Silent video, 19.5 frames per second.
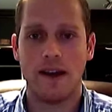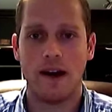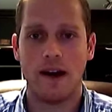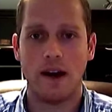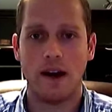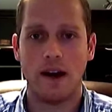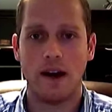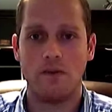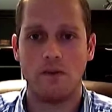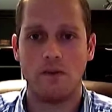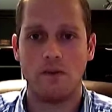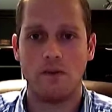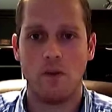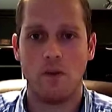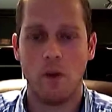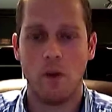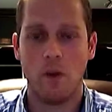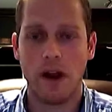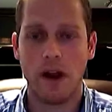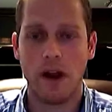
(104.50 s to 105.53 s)
uh,
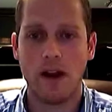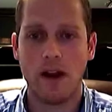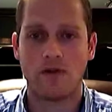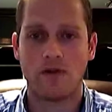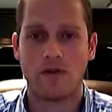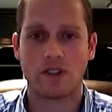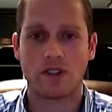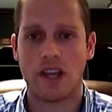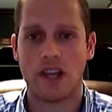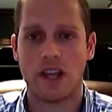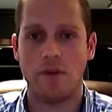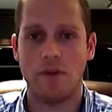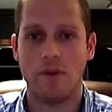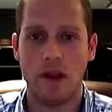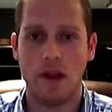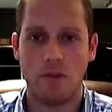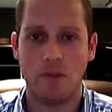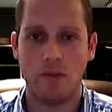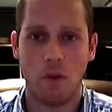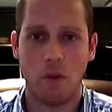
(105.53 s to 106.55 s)
when I first came
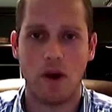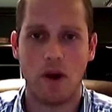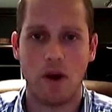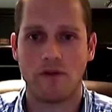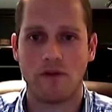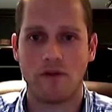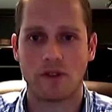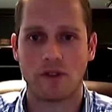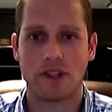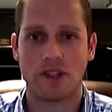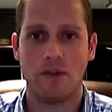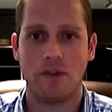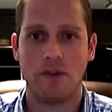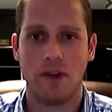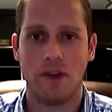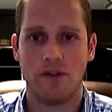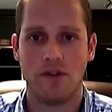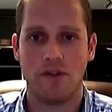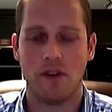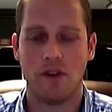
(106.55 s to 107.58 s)
in and my wife first came
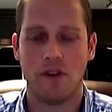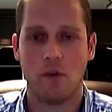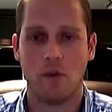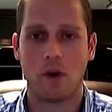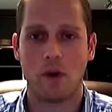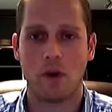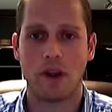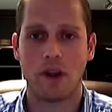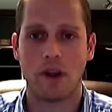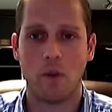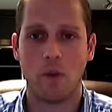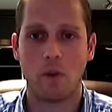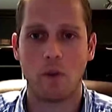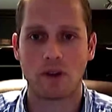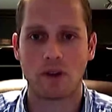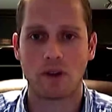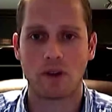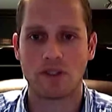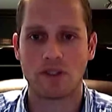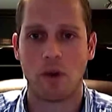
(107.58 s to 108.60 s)
into working, we
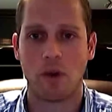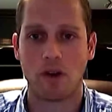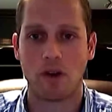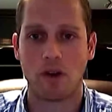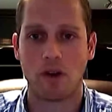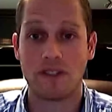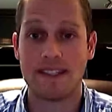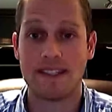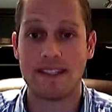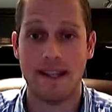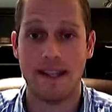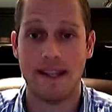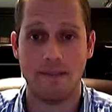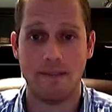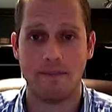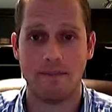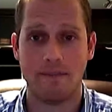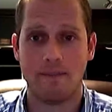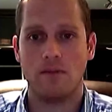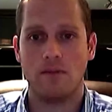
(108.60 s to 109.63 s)
worked as part of a
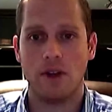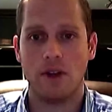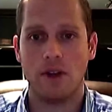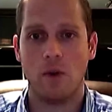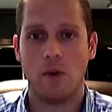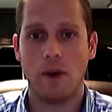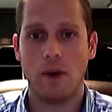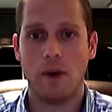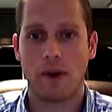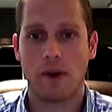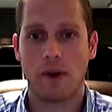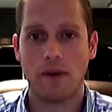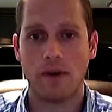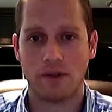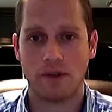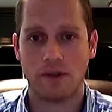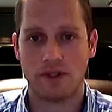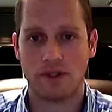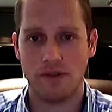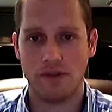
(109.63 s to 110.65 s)
team you know, we were
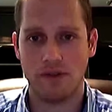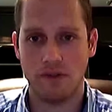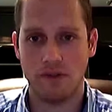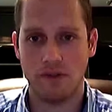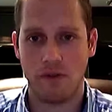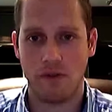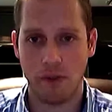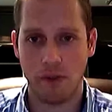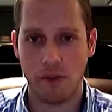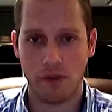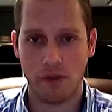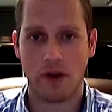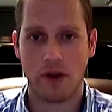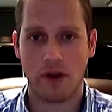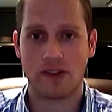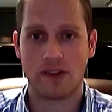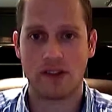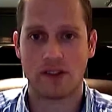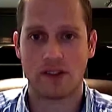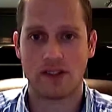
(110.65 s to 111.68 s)
able to
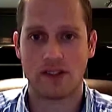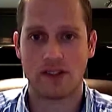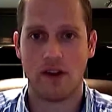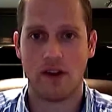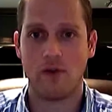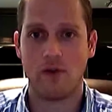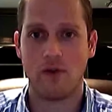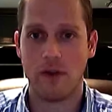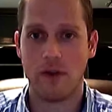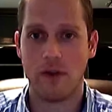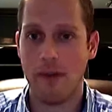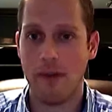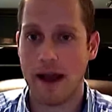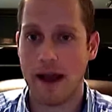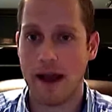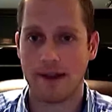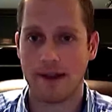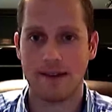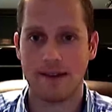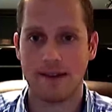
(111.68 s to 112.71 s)
familiarize ourselves with the
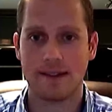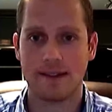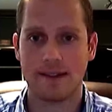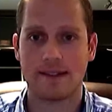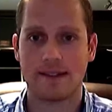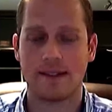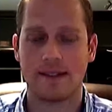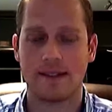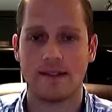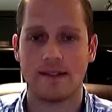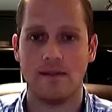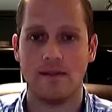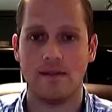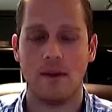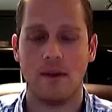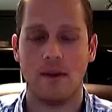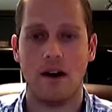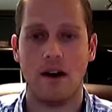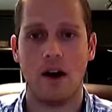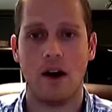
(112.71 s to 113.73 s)
back end of the
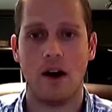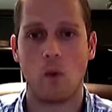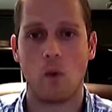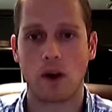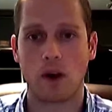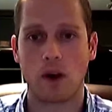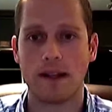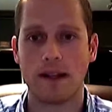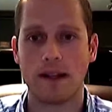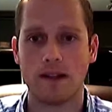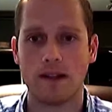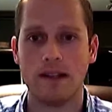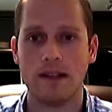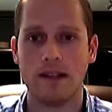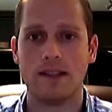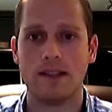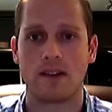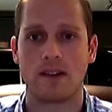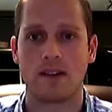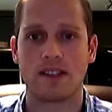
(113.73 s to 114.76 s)
system, uh, working the
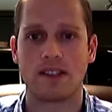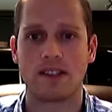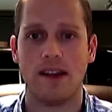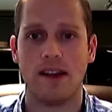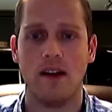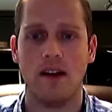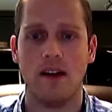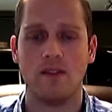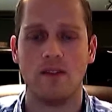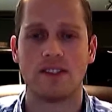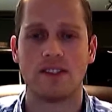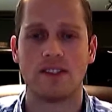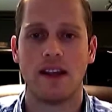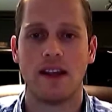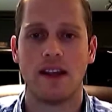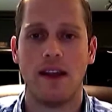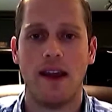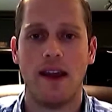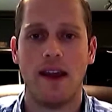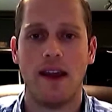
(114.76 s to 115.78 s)
leads ourselves,
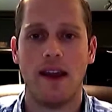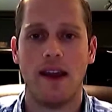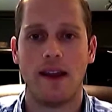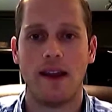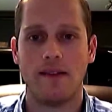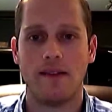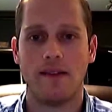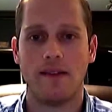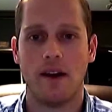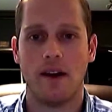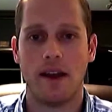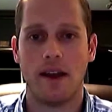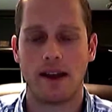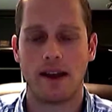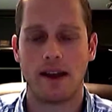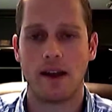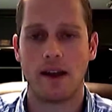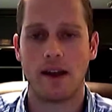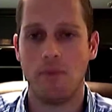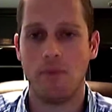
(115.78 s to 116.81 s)
and uh, and
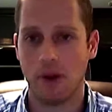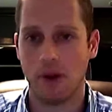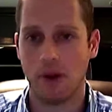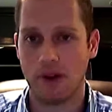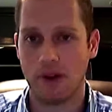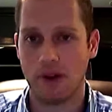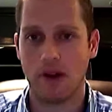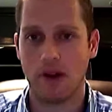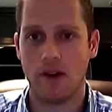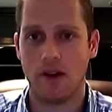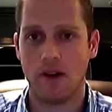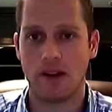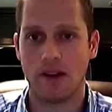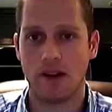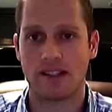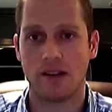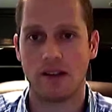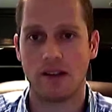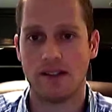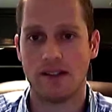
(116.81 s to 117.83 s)
kind of building a, a
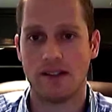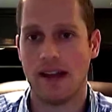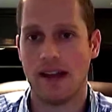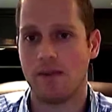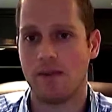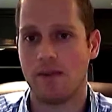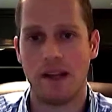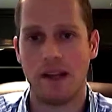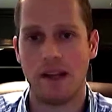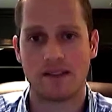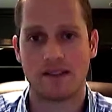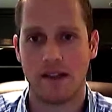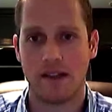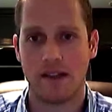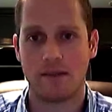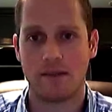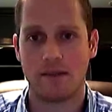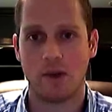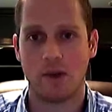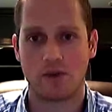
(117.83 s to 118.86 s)
solid database
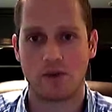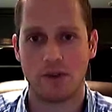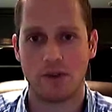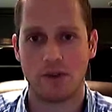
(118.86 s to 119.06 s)
like most